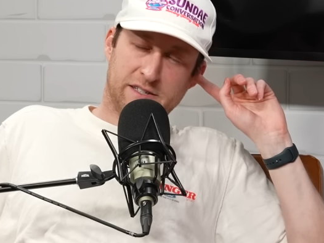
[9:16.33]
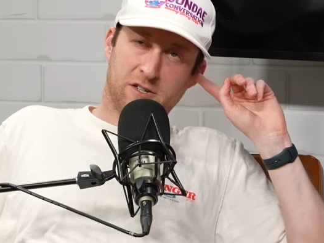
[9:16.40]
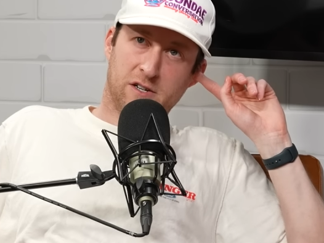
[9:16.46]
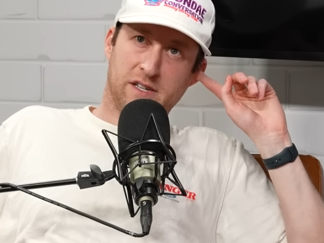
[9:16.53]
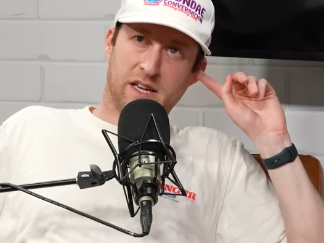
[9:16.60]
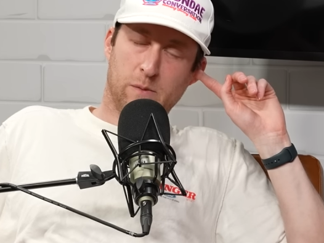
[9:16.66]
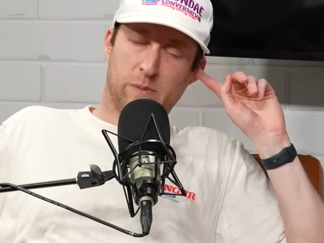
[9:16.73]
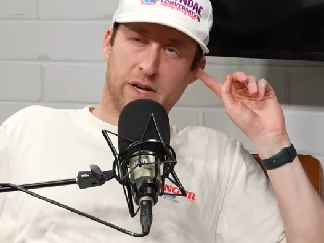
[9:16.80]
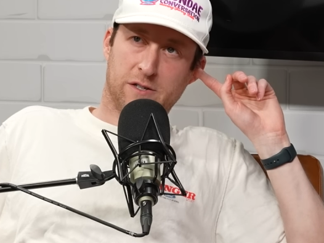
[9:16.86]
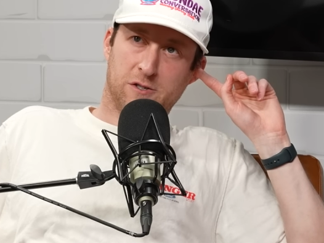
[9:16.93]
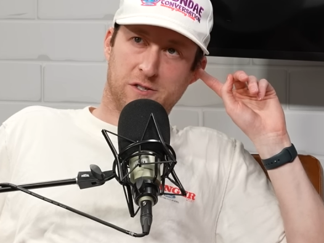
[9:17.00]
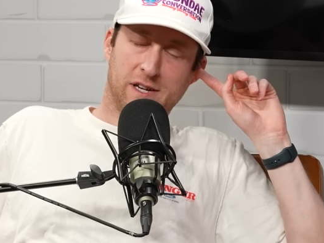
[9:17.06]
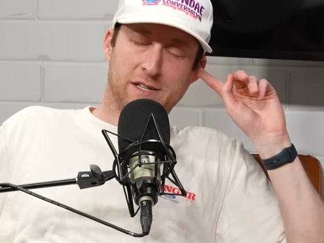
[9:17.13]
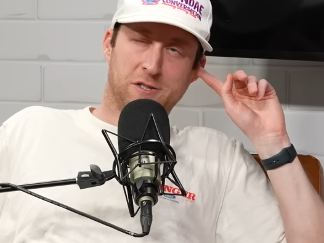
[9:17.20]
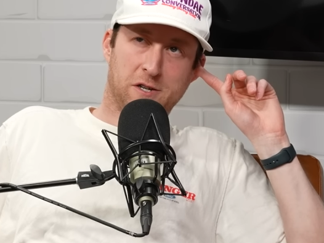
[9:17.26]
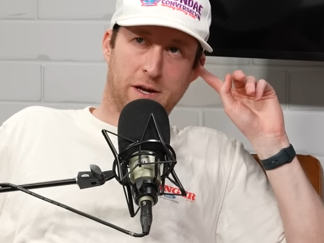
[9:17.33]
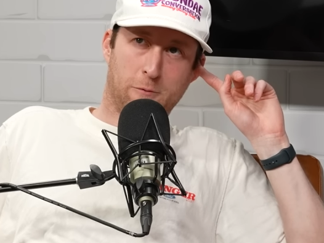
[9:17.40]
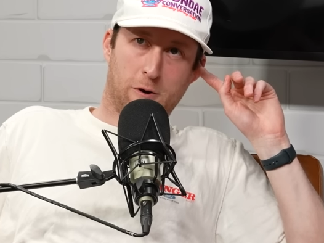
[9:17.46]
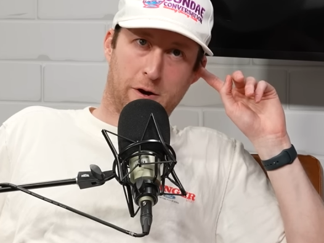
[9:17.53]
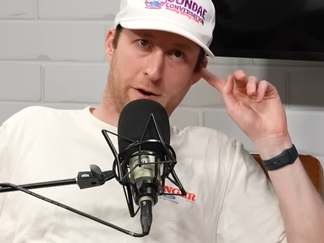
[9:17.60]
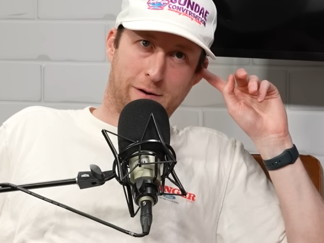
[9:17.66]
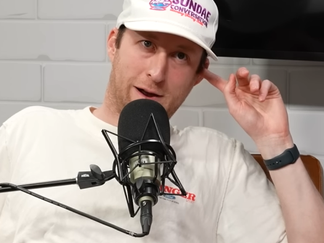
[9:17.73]
I started taking pictures yesterday,
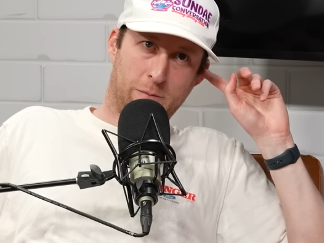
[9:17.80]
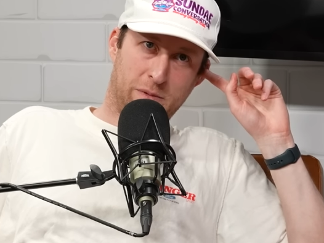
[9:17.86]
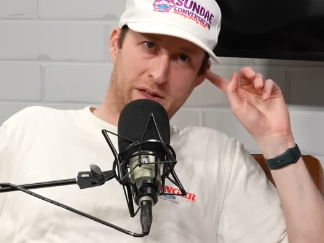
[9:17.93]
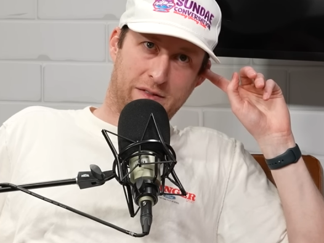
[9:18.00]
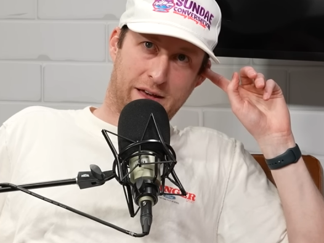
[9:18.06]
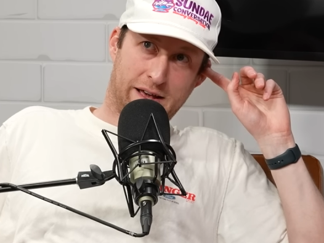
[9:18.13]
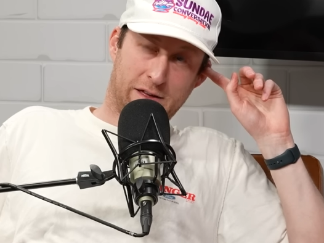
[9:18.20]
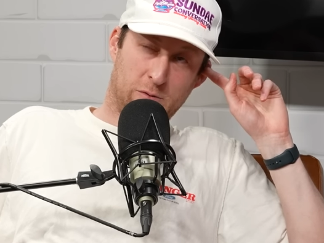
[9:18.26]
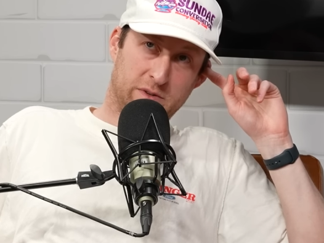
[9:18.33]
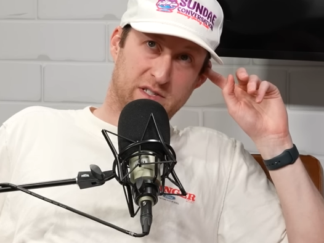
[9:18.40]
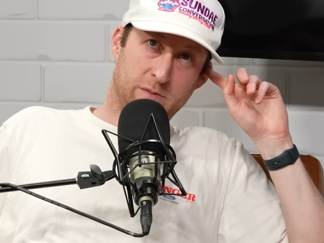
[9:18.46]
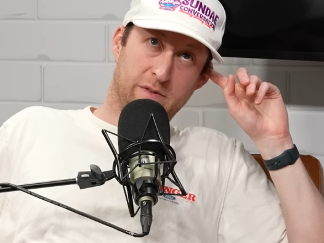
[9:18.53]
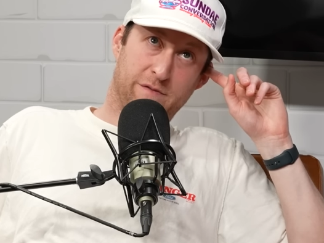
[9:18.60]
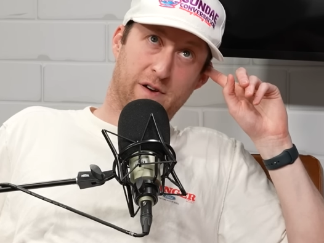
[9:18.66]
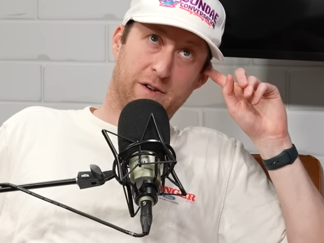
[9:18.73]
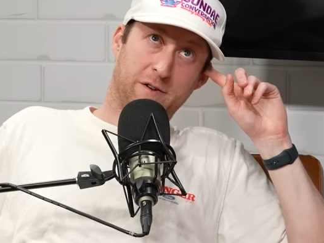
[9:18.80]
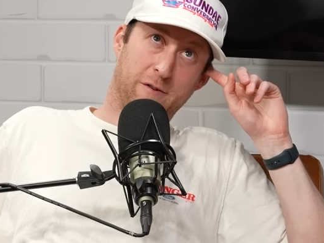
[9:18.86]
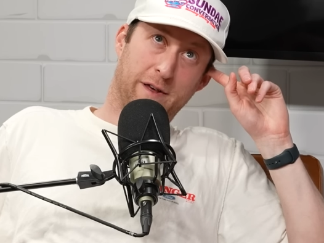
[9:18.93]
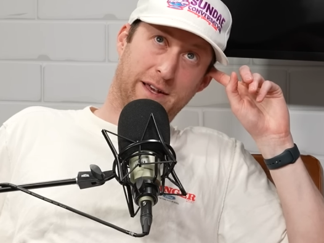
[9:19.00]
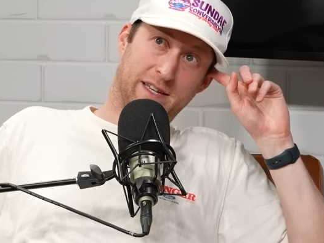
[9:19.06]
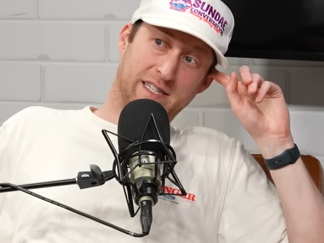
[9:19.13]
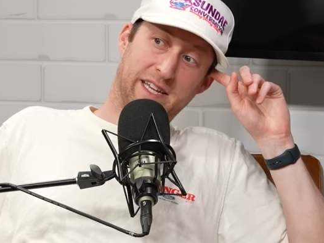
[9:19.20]
walking around, being like, oh, it'll be fun to
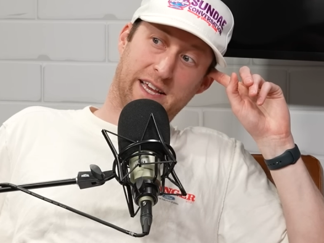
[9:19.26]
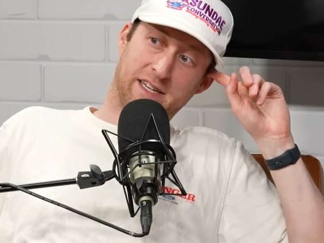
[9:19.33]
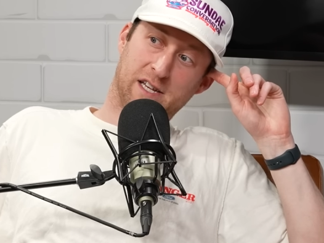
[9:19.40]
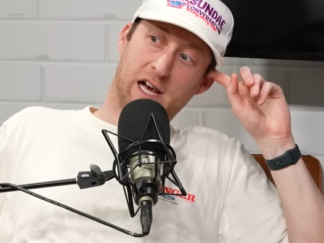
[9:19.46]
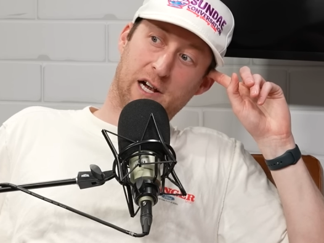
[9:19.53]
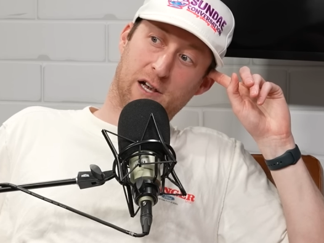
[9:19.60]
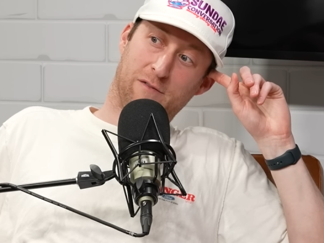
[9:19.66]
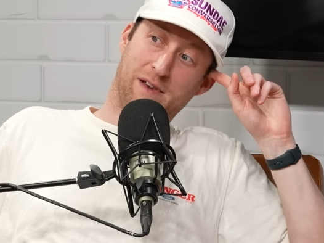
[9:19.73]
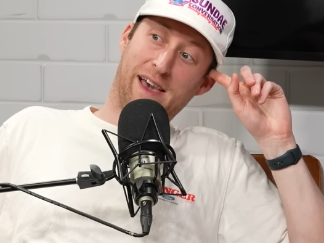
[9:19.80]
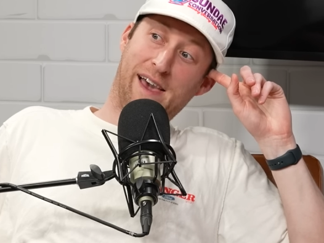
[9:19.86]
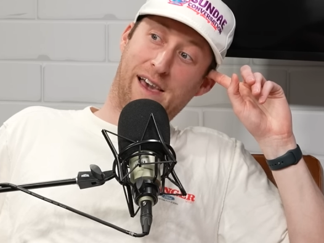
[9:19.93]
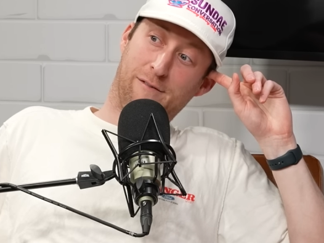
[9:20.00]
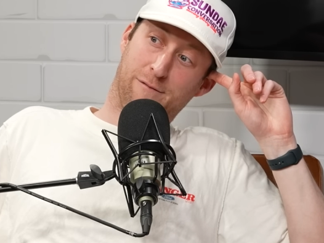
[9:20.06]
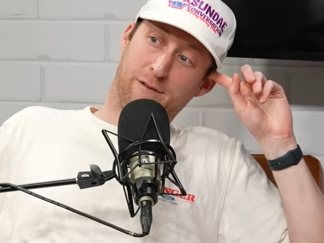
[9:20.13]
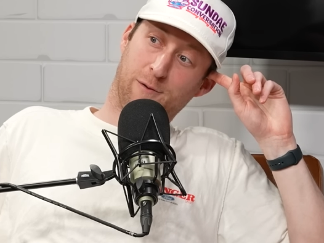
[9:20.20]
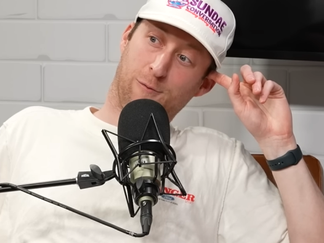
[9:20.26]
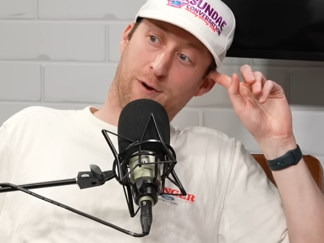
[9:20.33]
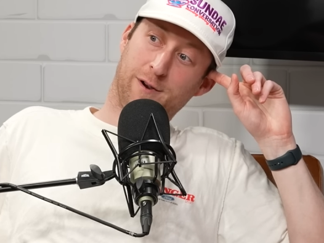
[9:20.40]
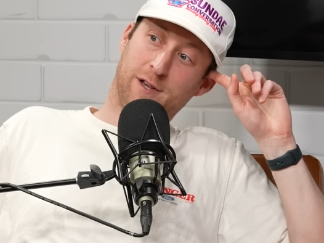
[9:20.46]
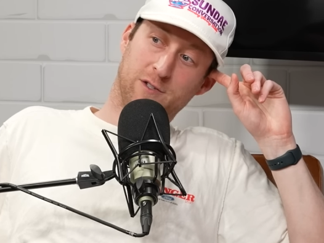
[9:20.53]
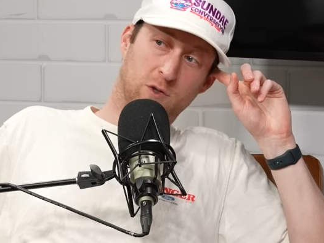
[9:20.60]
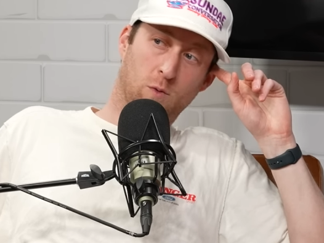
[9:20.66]
do like a TikTok of
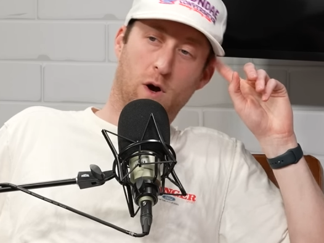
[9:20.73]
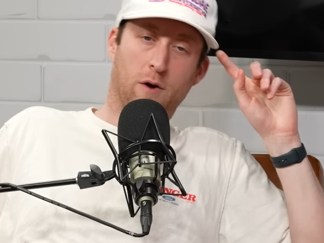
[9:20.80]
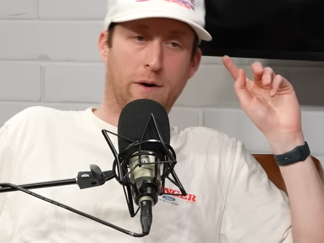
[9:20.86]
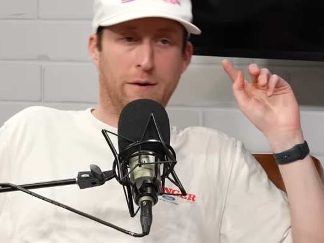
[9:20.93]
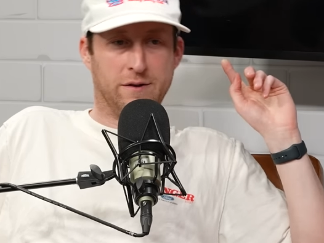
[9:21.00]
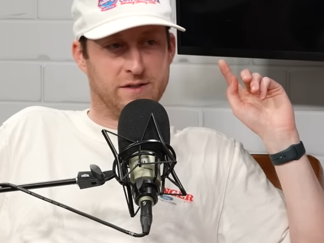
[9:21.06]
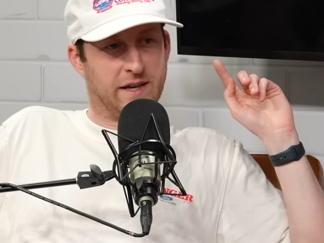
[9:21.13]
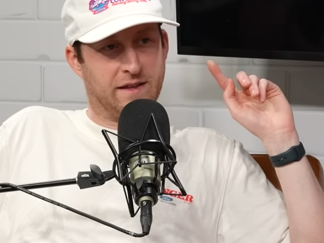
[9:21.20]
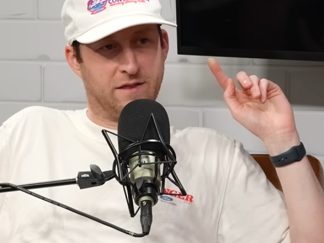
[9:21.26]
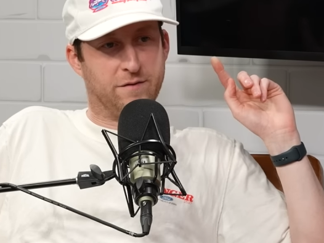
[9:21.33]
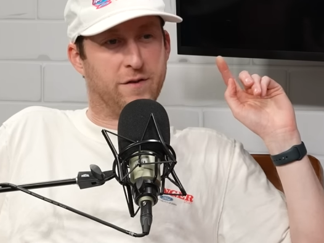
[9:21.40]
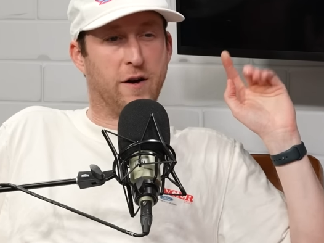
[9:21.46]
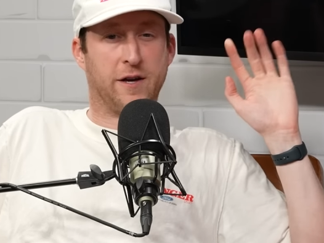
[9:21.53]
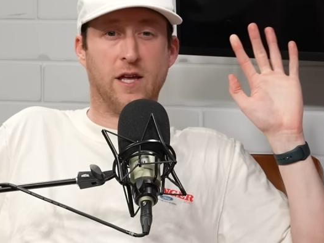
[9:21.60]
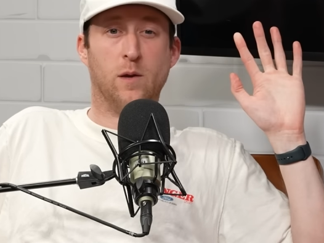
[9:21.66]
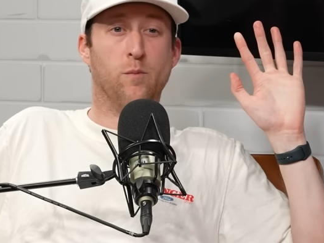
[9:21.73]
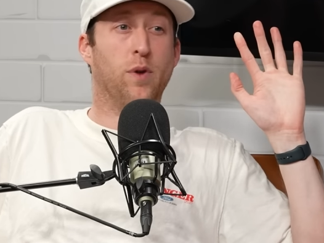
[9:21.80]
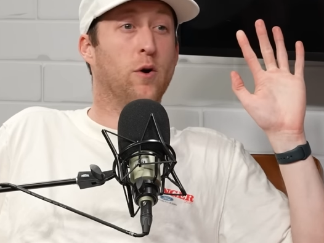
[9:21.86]
everyone because you walk around, it's like the fucking